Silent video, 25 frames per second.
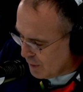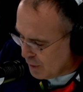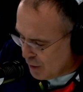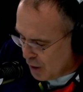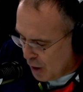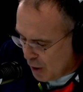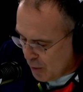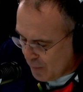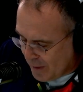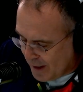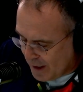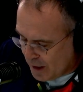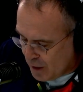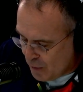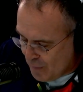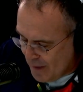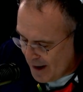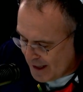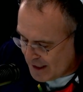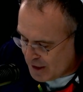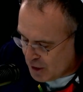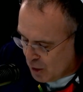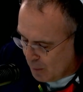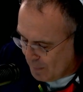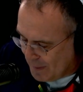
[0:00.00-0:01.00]
No,
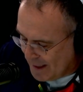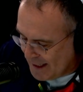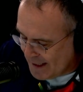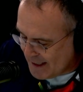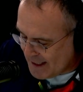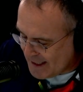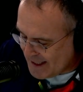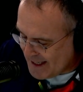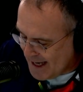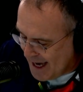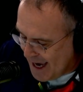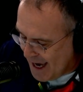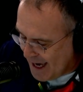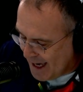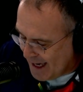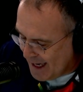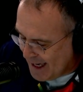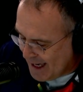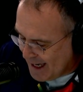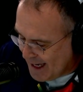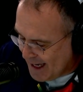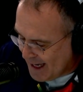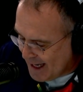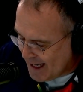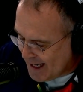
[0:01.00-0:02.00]
incorrect. Complete the saying.
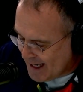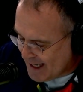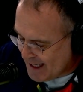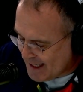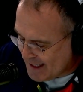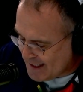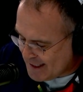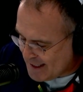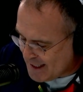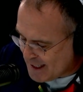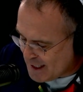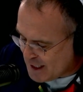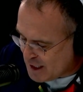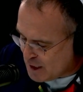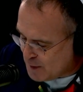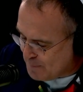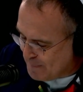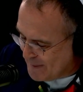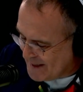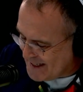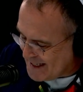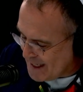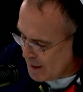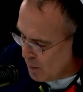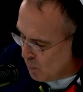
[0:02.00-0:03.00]
He is the
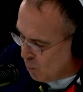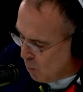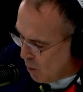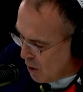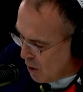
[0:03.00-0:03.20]
spitting